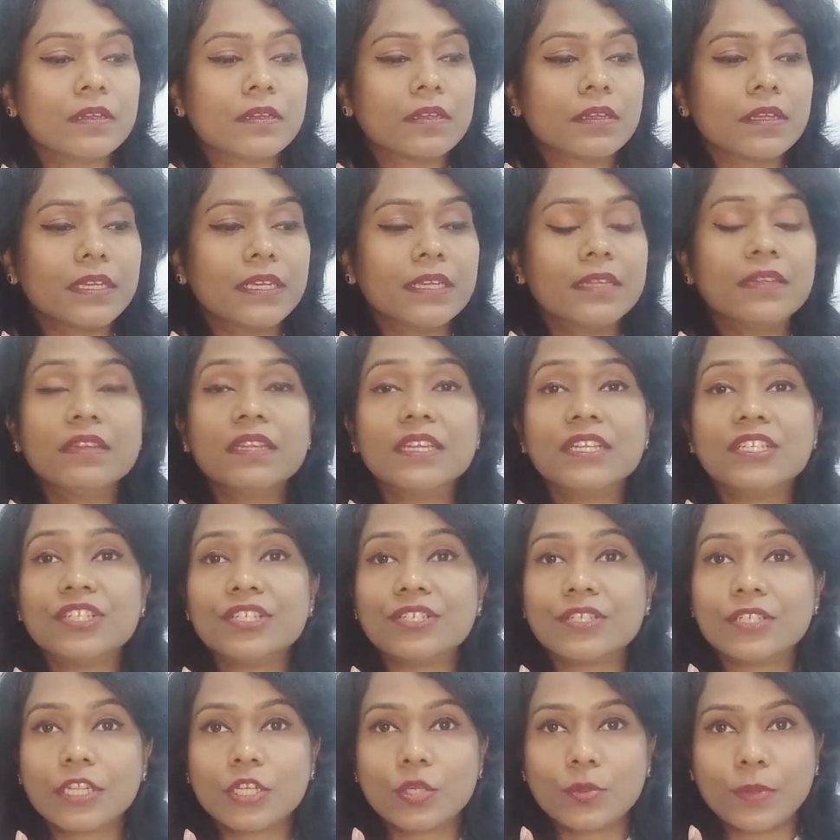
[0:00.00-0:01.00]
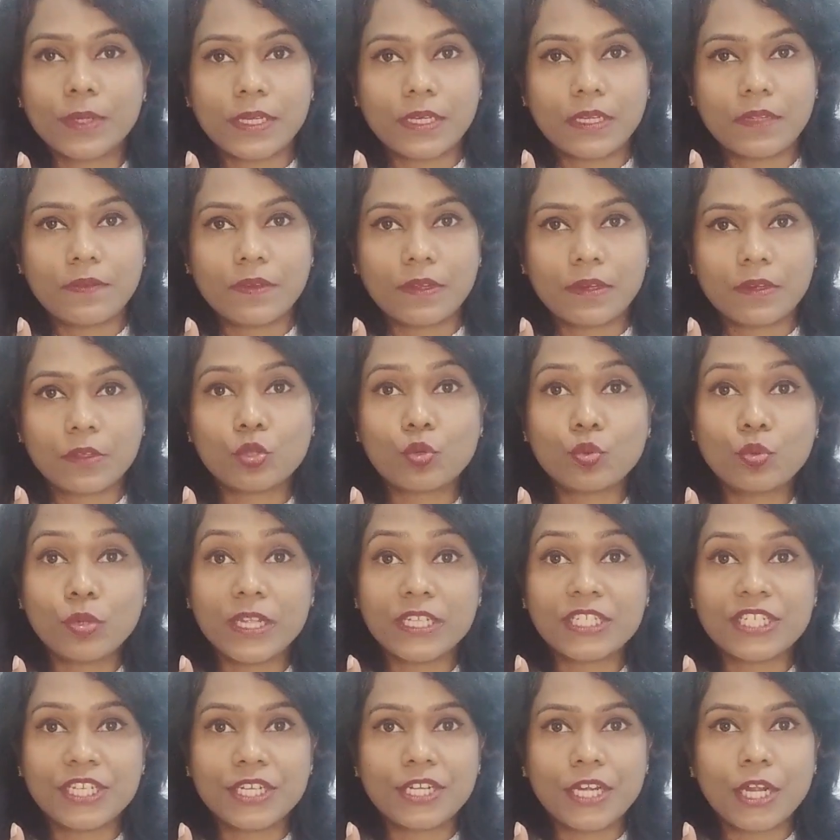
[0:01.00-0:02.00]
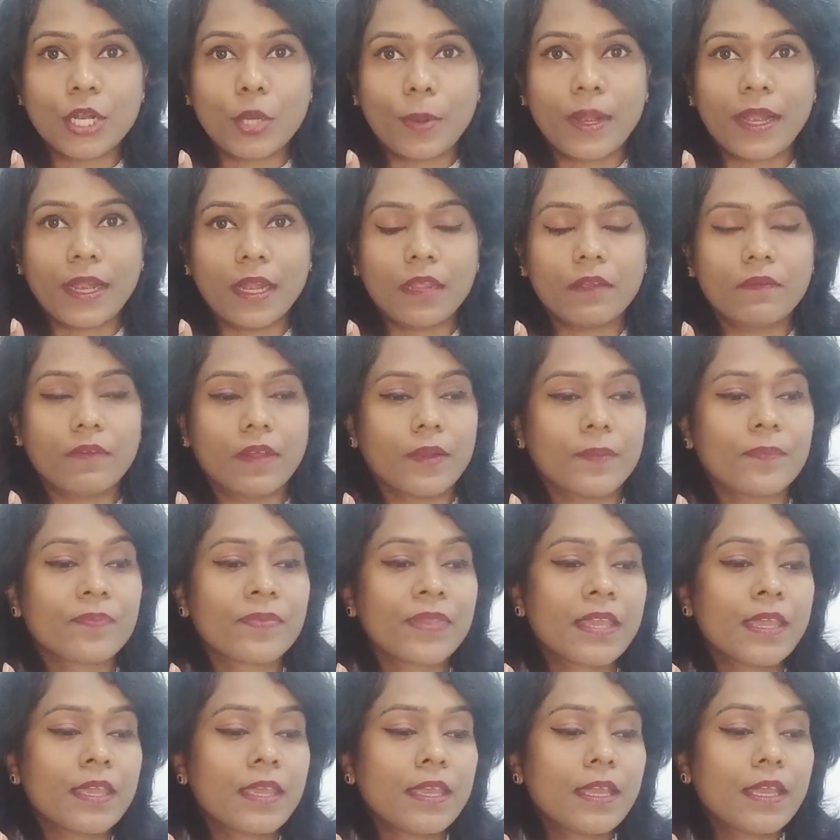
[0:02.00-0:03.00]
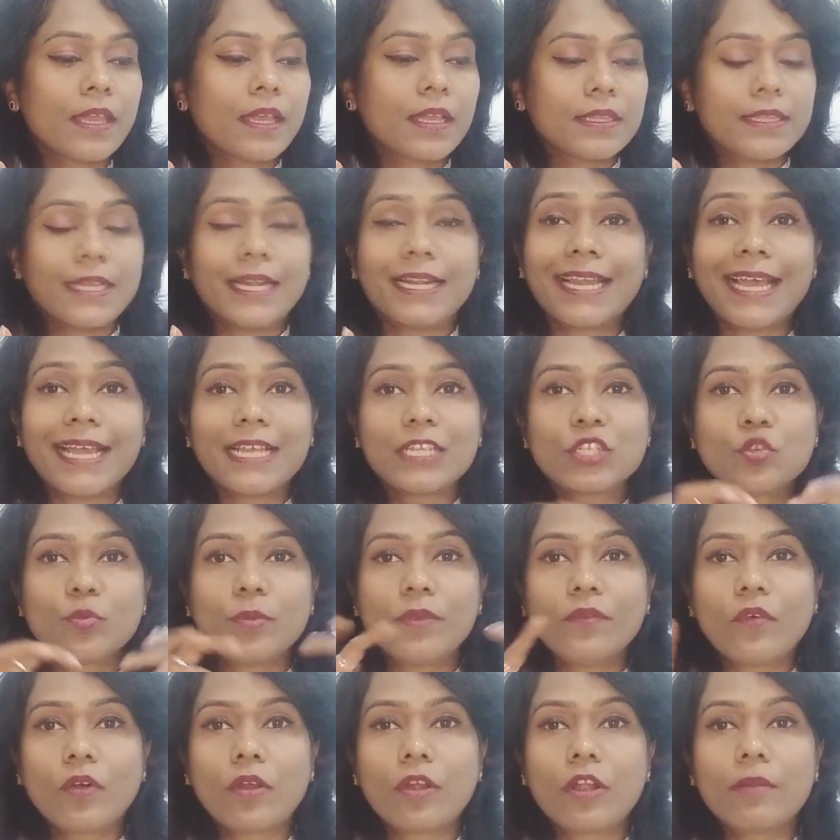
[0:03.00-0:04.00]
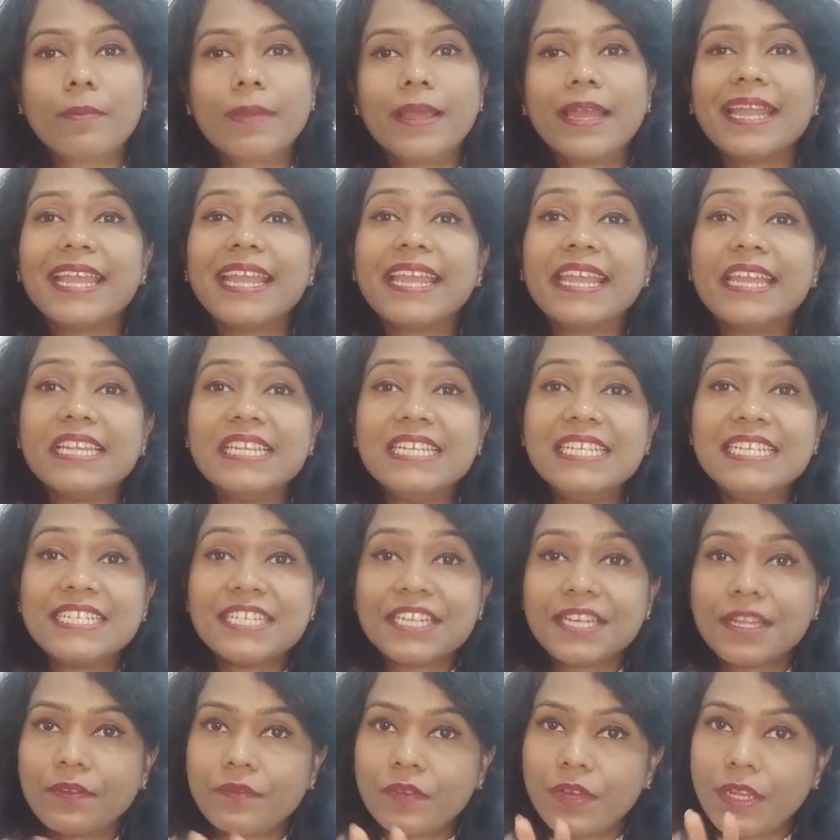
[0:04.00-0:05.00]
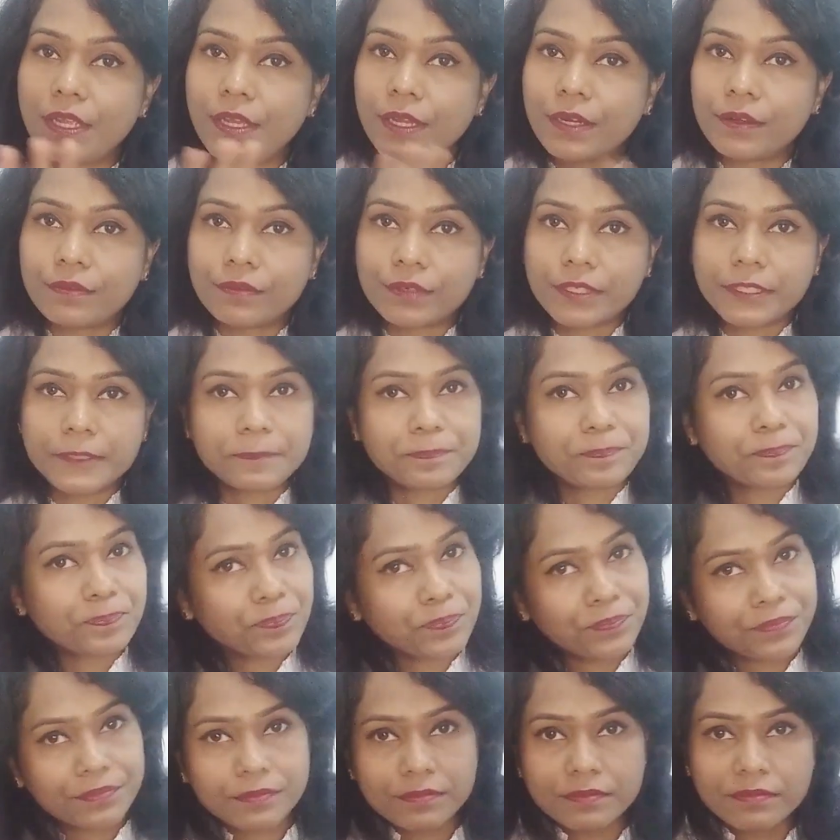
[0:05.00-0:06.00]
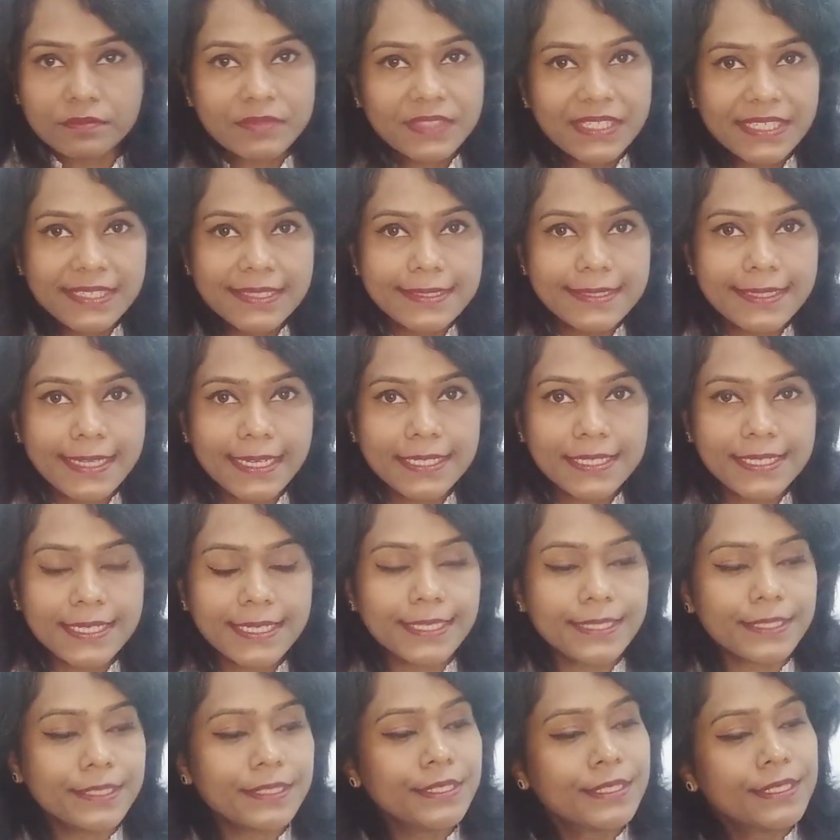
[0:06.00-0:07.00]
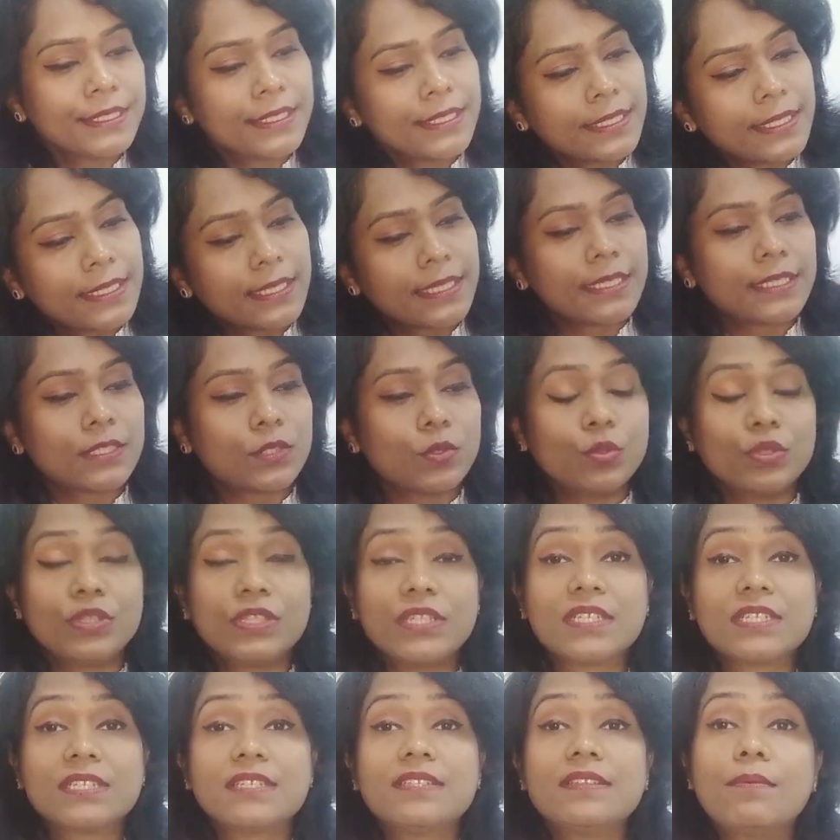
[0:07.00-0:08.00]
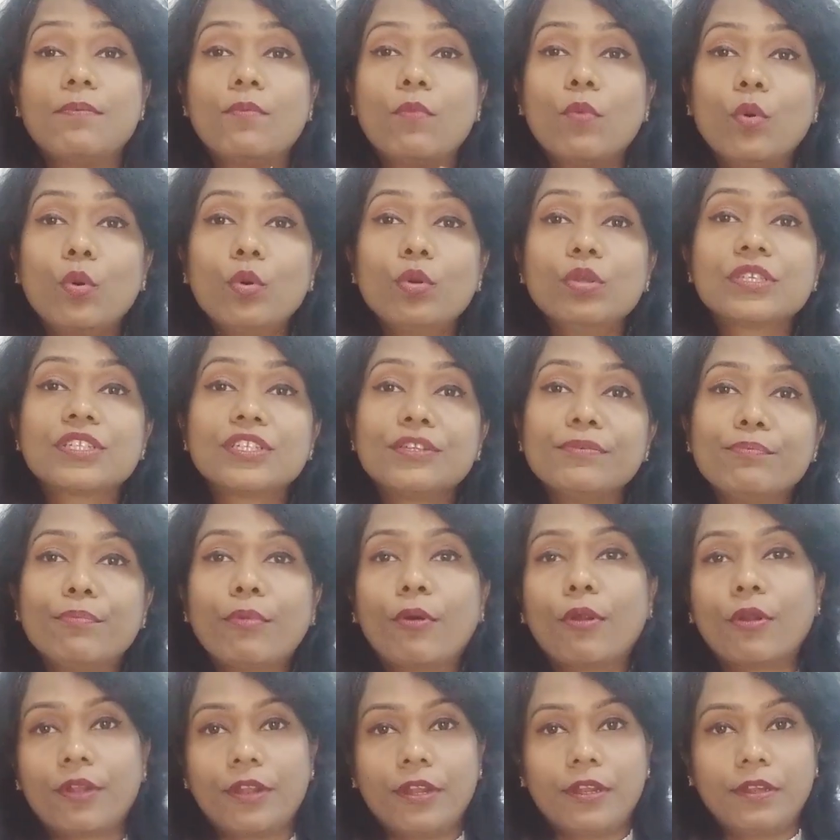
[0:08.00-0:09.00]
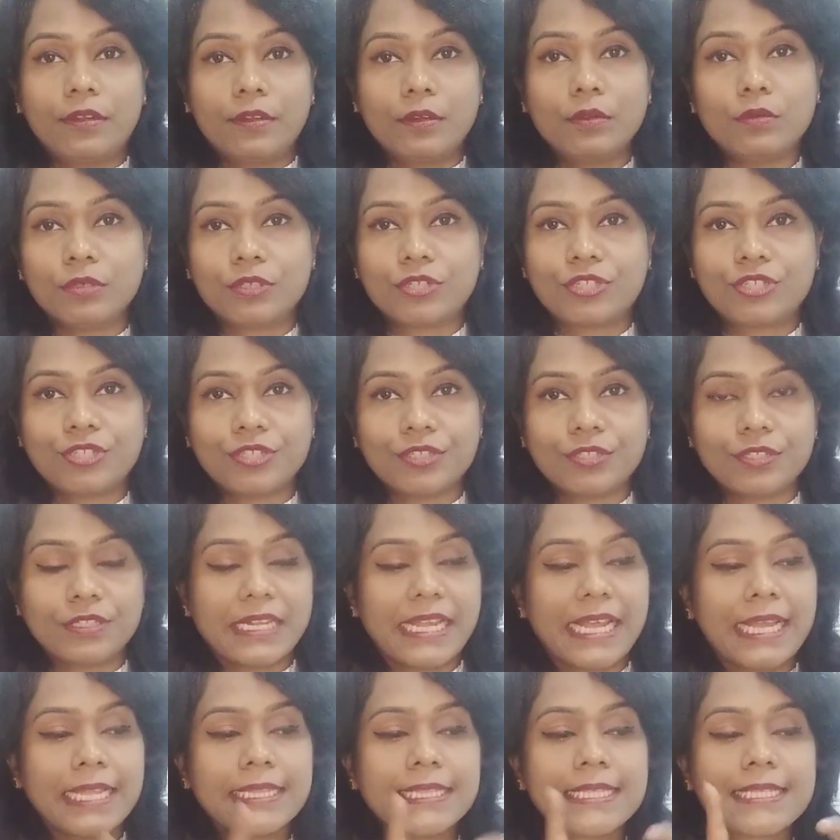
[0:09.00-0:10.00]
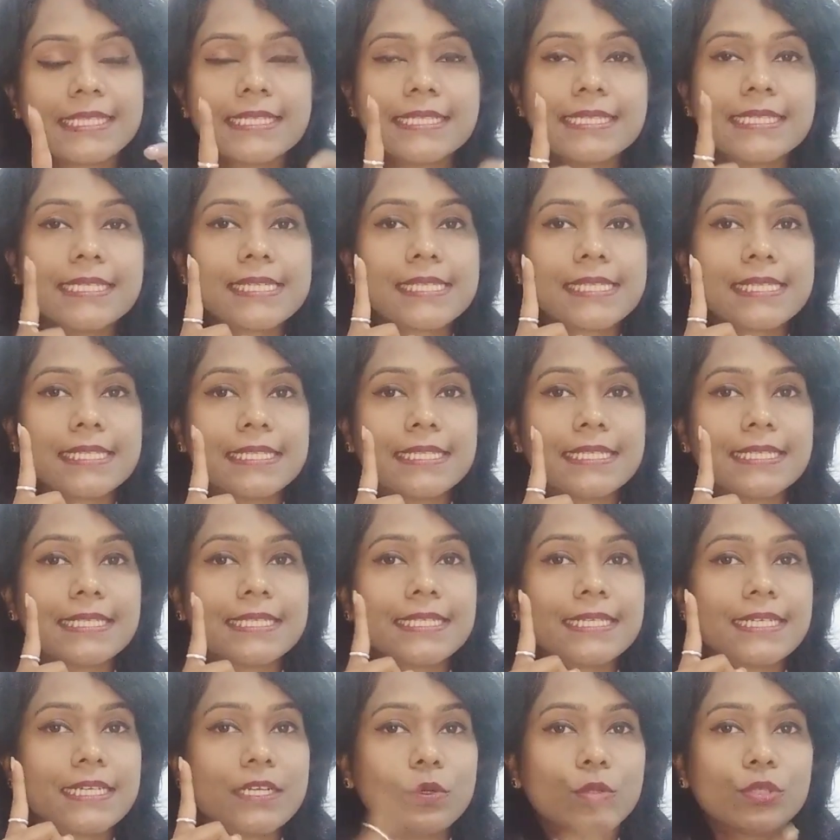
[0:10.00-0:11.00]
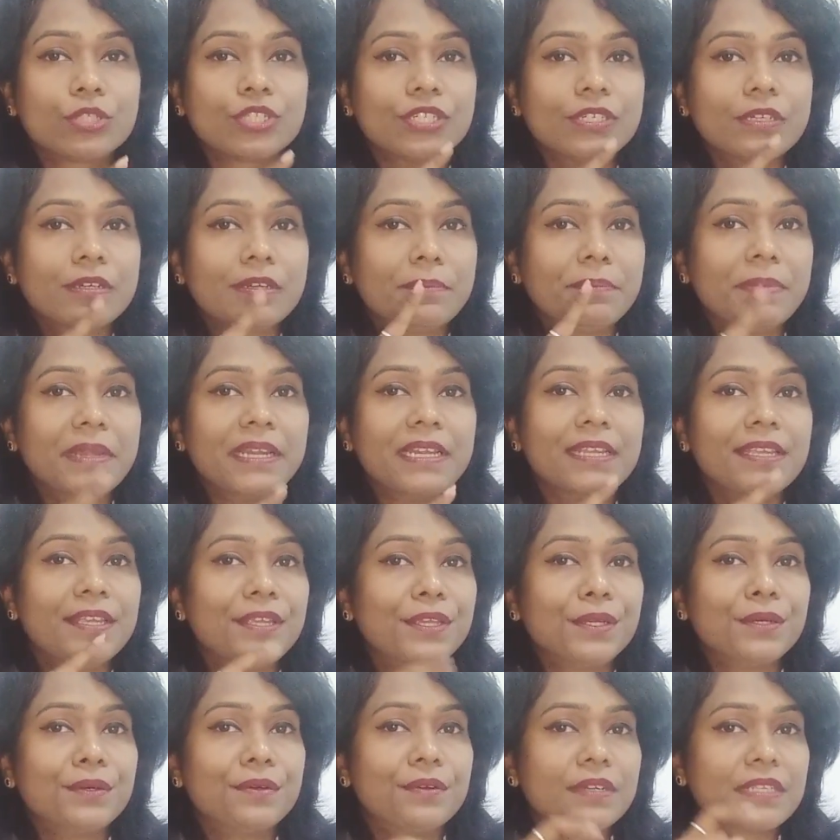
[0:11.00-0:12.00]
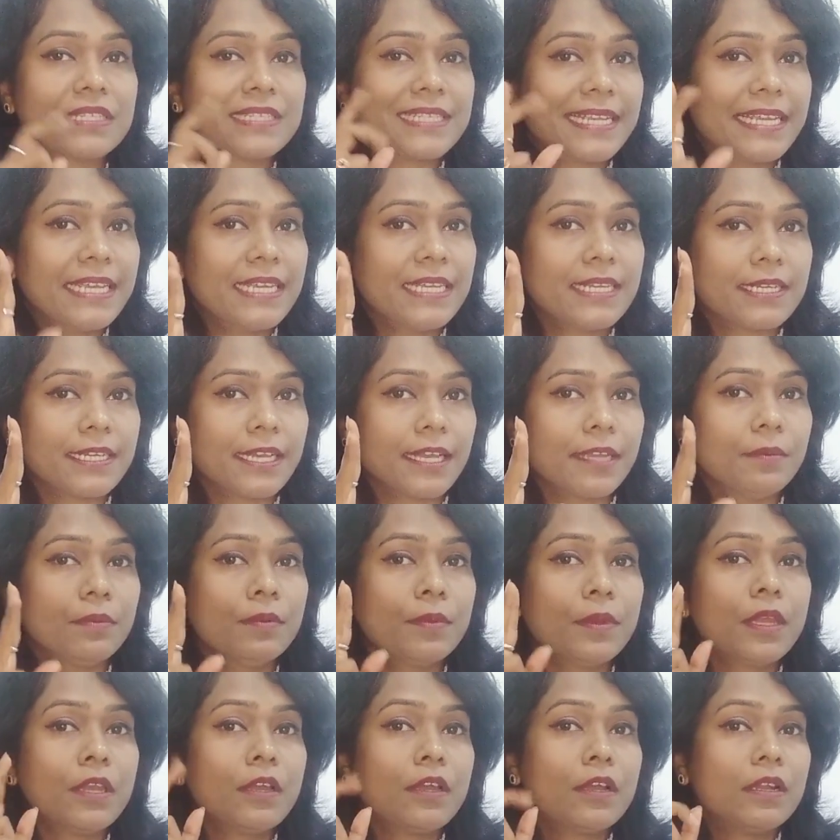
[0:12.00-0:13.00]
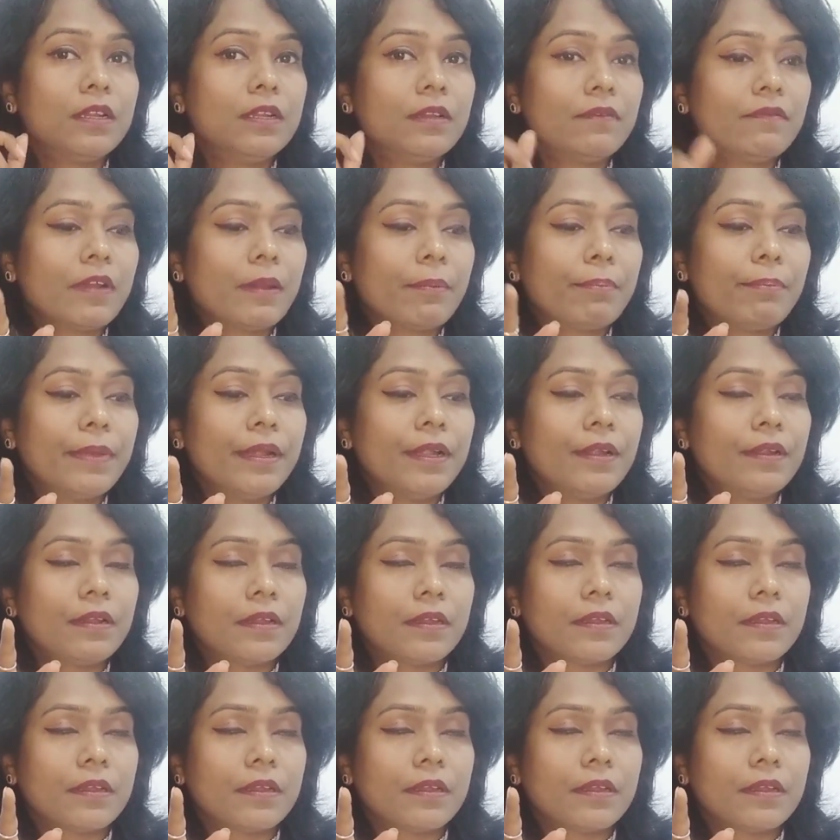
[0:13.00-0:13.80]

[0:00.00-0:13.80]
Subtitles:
in Agenda 21, through Agenda 21. That has to be followed by each and every country. Is that clear? So this is the most important question, and this is a question repeating here second time. Development,